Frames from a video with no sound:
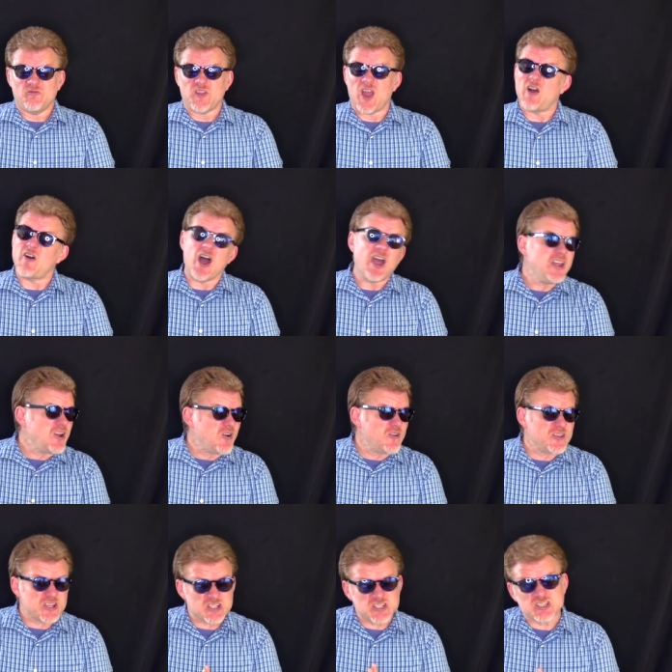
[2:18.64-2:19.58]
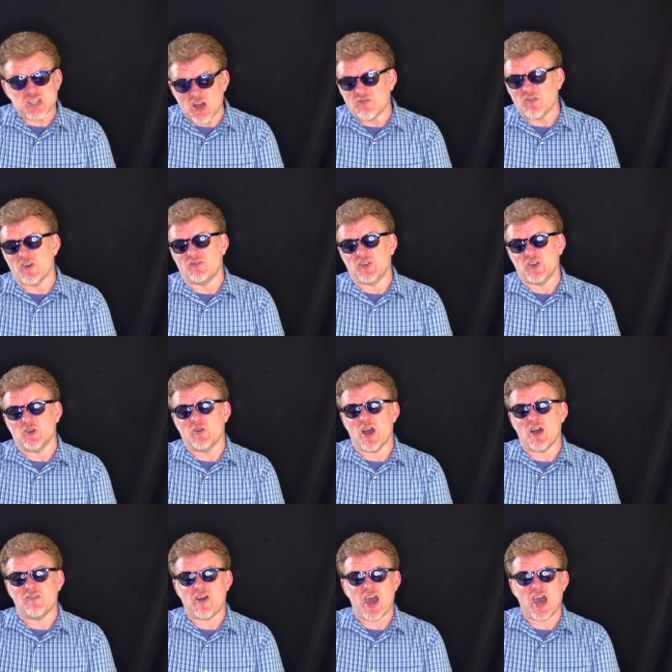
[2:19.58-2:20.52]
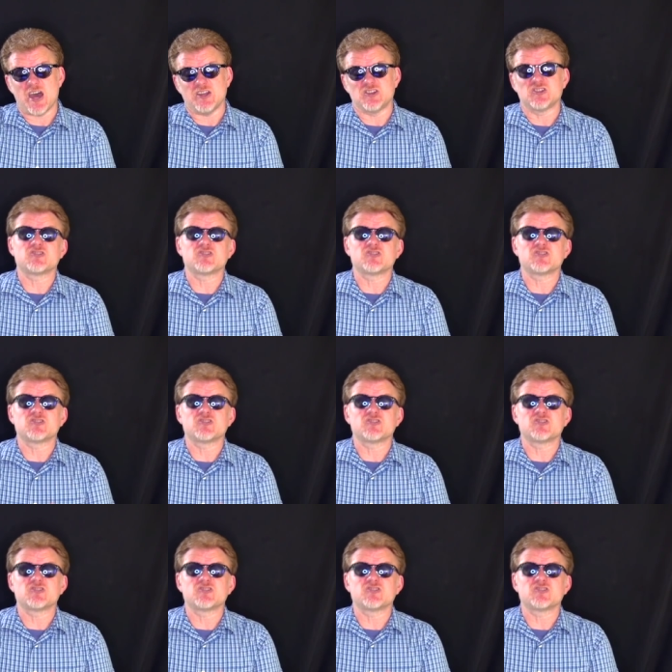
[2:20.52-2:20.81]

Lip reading: Now, I know that some of you have had